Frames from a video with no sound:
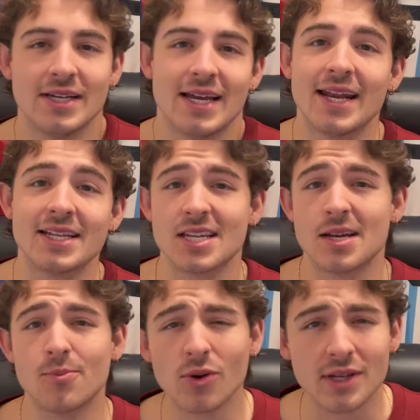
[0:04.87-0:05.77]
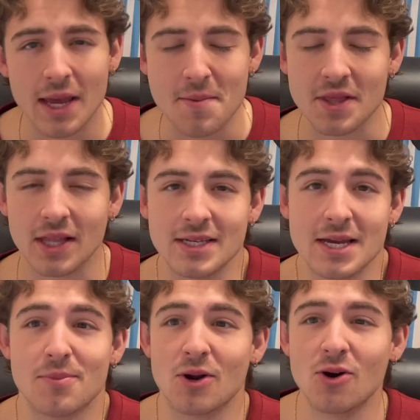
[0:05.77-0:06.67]
And it's an important game in La Liga,
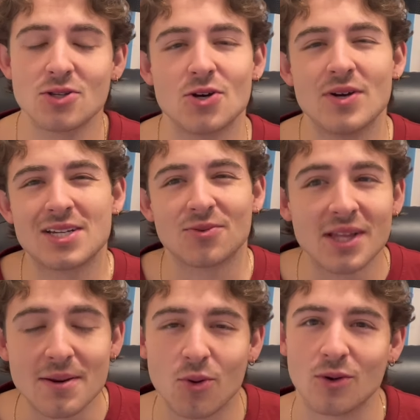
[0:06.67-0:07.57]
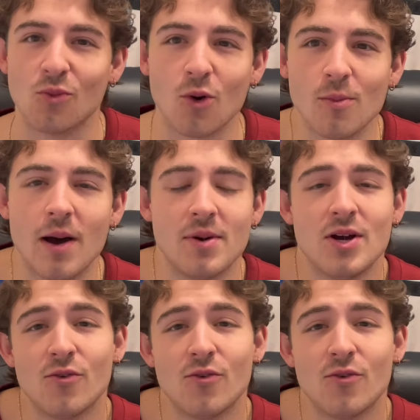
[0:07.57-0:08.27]
but also it's a really important warm-up